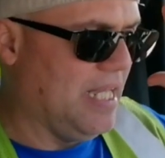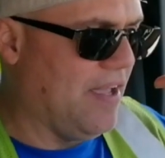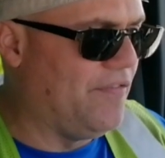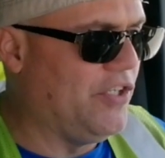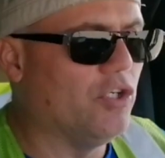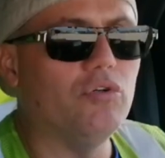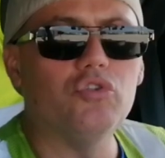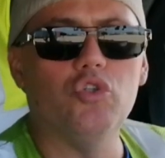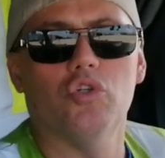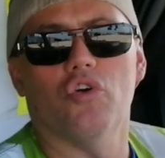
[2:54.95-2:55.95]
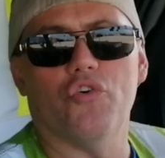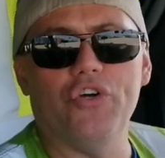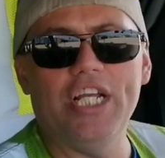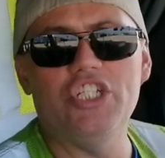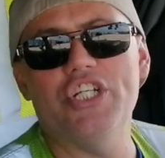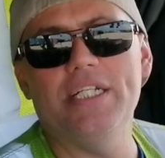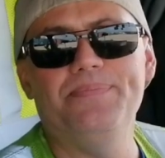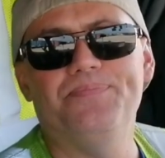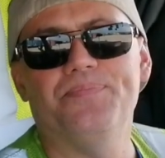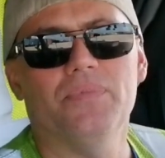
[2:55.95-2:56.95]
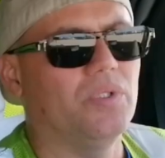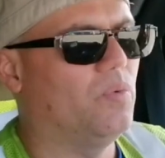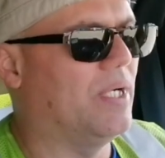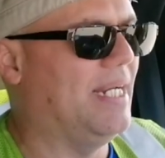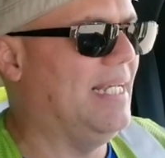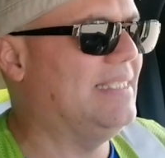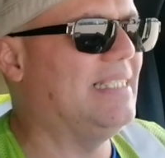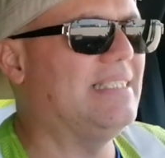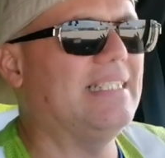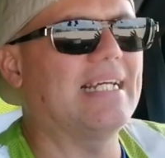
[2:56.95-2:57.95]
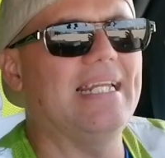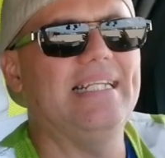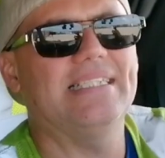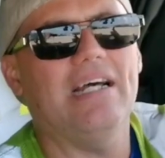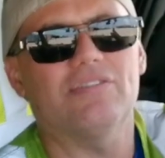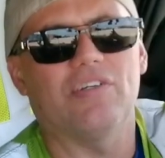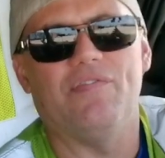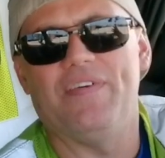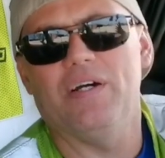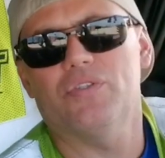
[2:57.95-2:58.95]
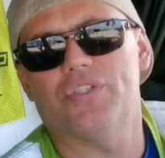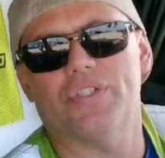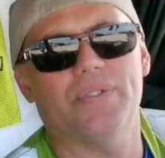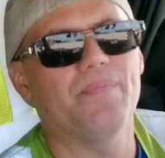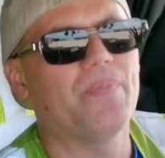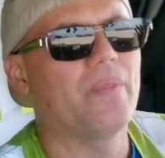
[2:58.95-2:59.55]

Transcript: if you don't do the Regen, what it is it cleans out the filter